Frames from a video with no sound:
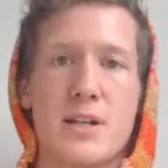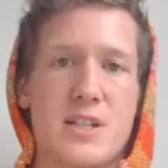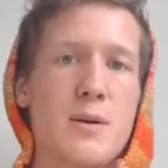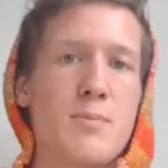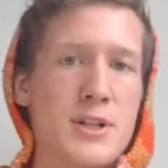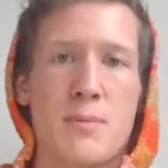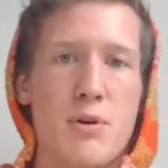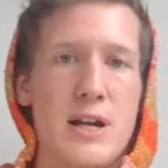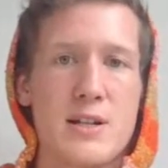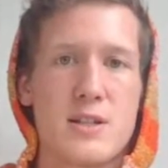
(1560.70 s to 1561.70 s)
it's going to bring the
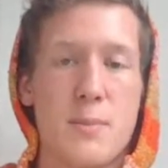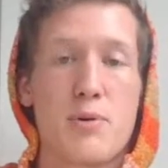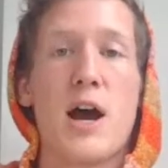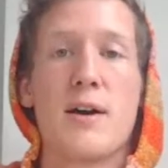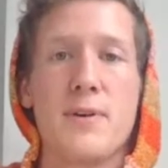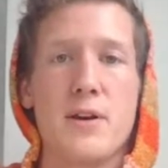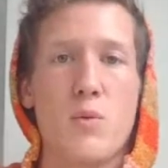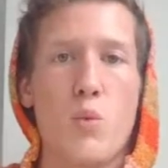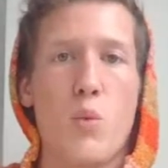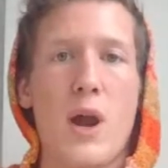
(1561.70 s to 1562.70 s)
price, the profit
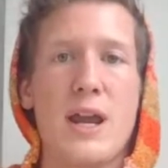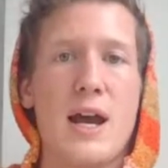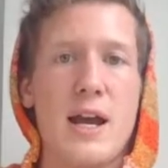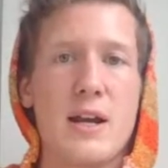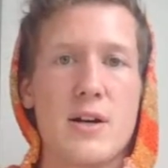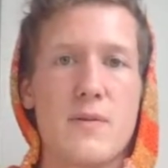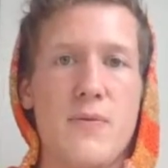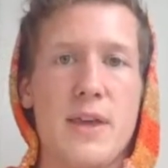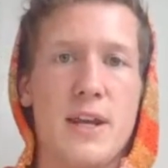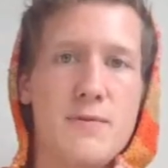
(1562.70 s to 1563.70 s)
way higher
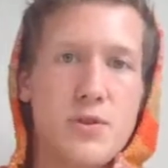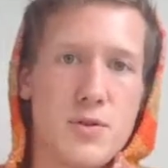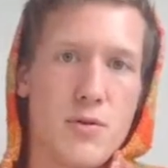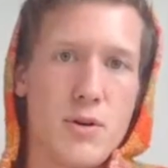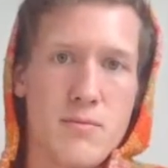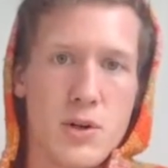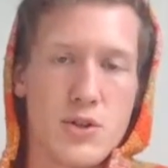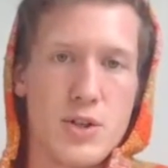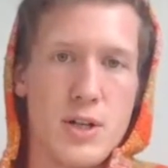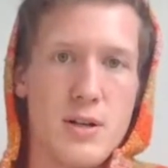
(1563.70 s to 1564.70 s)
than if you sold it
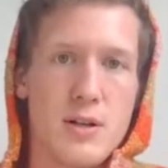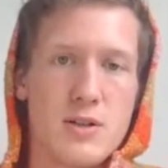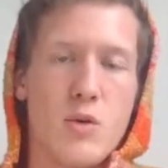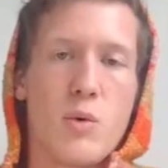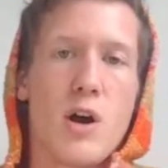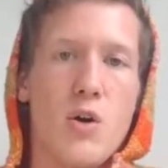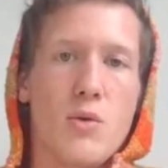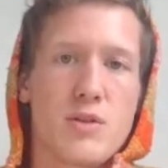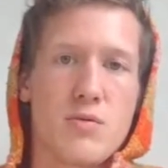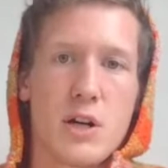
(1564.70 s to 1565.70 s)
merchant. So we
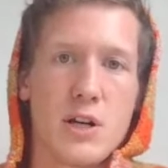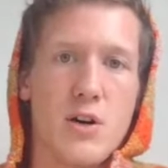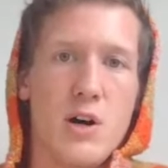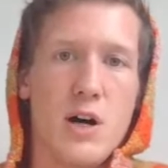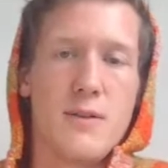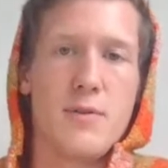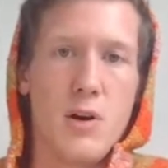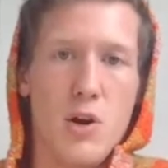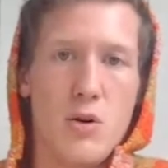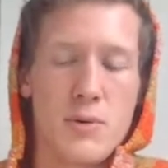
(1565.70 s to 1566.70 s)
always want to go off of a
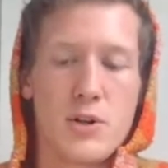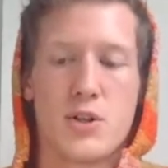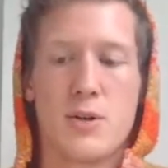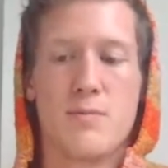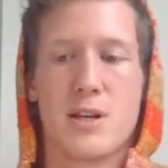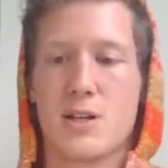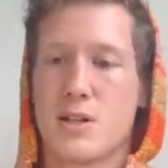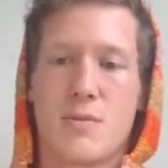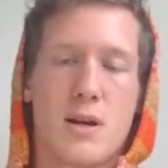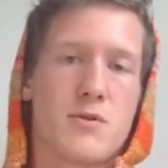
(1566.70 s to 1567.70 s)
low merchant because
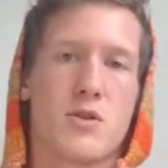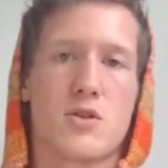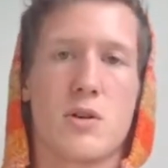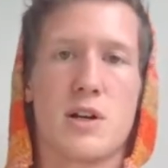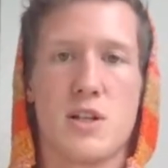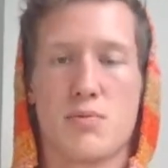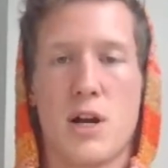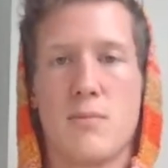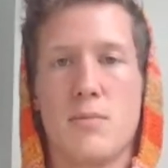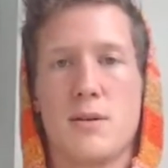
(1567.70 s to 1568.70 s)
sometimes there's crazy
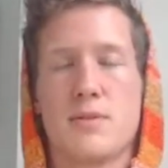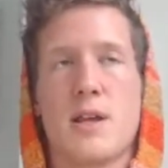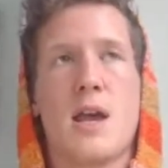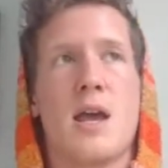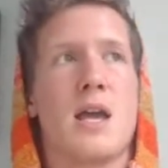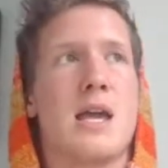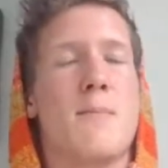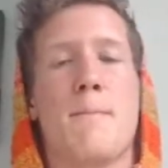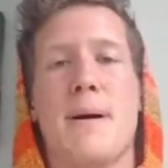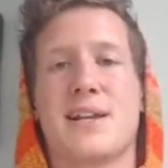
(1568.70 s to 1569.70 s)
prime bumps.
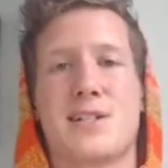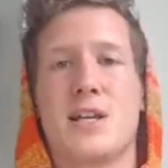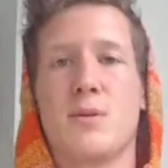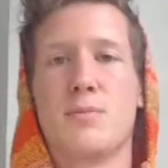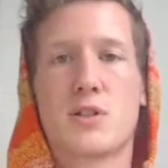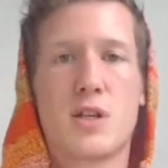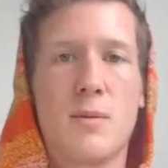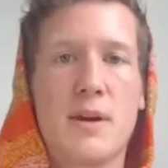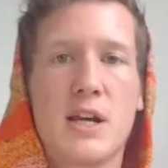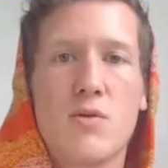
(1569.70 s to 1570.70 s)
It might say the book's going
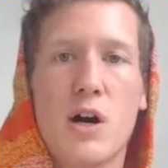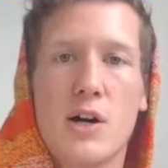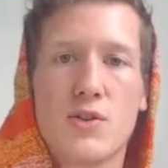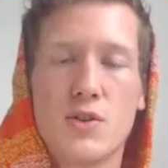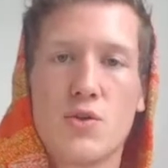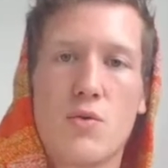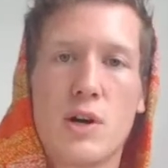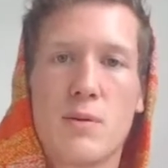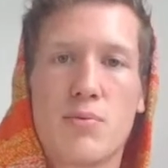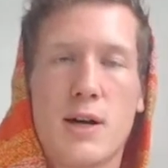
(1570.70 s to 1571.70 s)
to make you
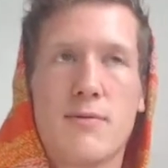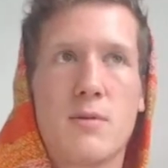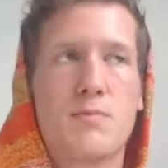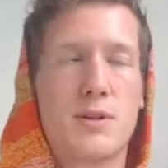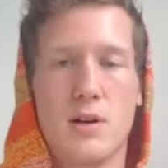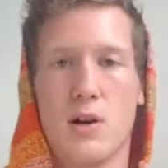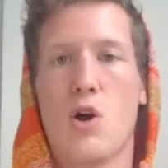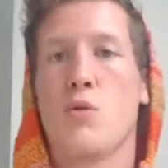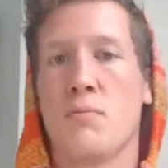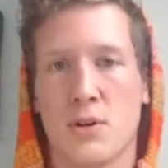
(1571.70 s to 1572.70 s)
120 profit, but the
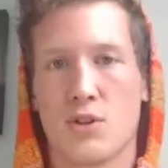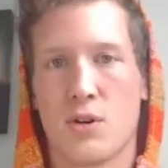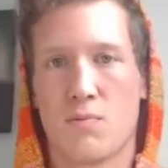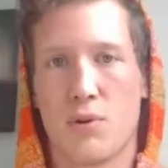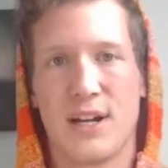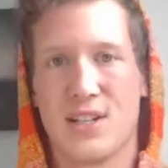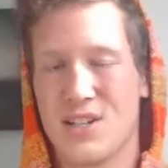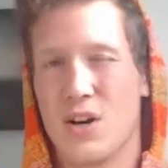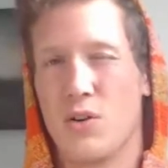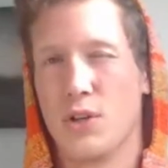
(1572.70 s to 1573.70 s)
low merchant price
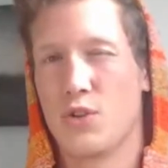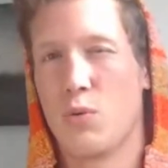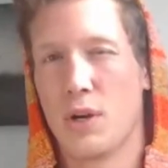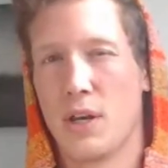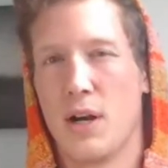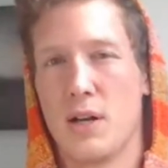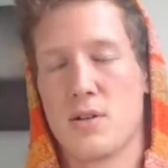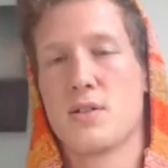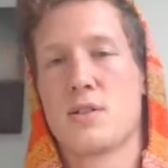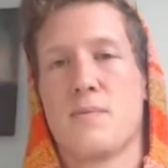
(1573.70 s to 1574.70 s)
is only
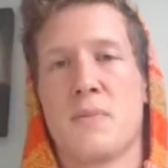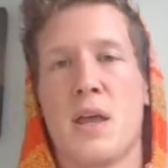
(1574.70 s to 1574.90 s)
$20.